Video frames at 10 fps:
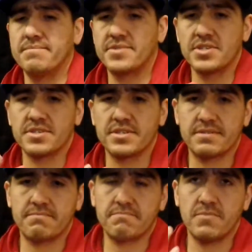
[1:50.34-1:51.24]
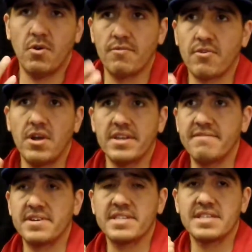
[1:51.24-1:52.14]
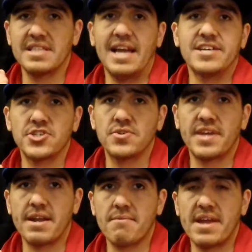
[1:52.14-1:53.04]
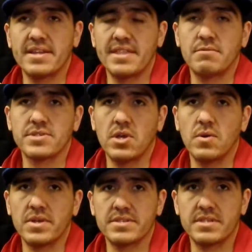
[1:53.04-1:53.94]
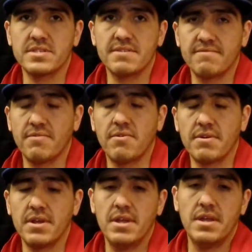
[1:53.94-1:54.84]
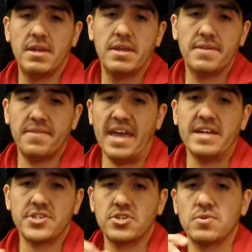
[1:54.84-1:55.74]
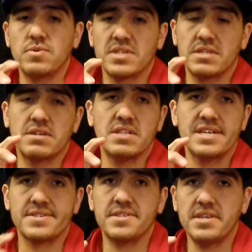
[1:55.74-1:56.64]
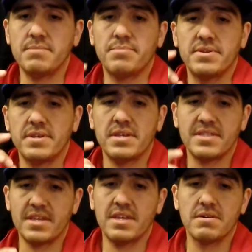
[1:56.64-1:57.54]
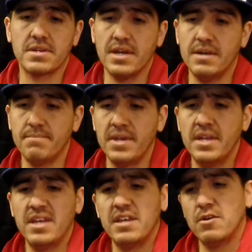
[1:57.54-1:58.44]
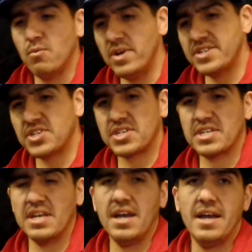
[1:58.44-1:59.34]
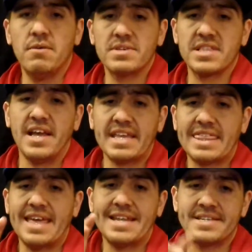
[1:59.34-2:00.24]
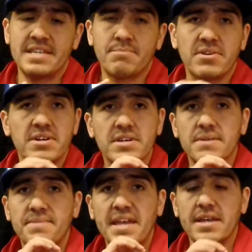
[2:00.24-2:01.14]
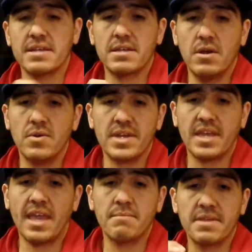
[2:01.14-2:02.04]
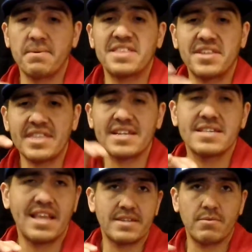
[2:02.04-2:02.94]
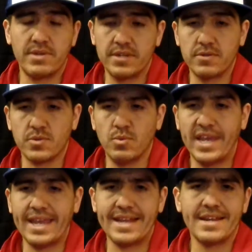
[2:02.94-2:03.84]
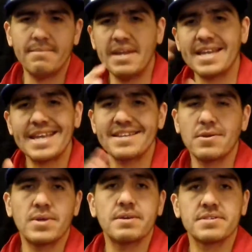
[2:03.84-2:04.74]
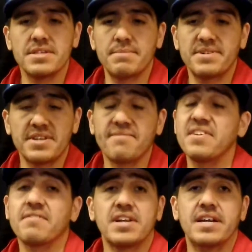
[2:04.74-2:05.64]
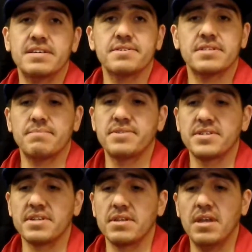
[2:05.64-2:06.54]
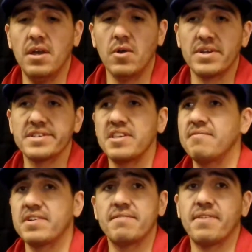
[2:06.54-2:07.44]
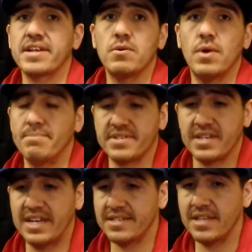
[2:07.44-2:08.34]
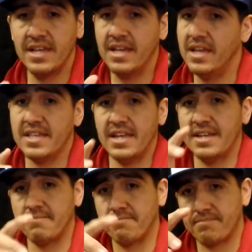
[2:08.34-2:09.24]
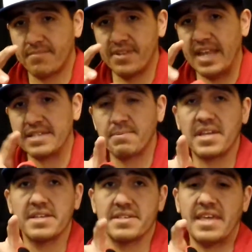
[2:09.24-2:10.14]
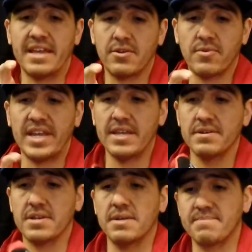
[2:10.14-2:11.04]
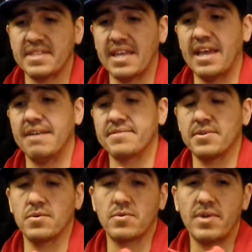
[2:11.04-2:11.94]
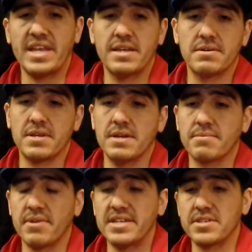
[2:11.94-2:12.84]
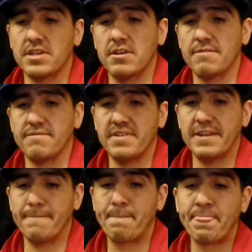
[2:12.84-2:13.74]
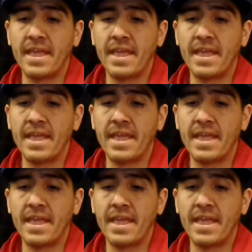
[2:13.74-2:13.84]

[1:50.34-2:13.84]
Just overall, even in the last shoe that I ran in, that was a Hoka Stinson 4, that shoe was a little less deep in the heel cup. Which I always like that deeper heel cup that Hoka came with, but I think they did to reduce weight. And I'm not getting no heel slippage. I've never got heel slippage in Hokas, even if I go up a size. And that's because of that great heel cup that they have. So great heel cup, great secure fit.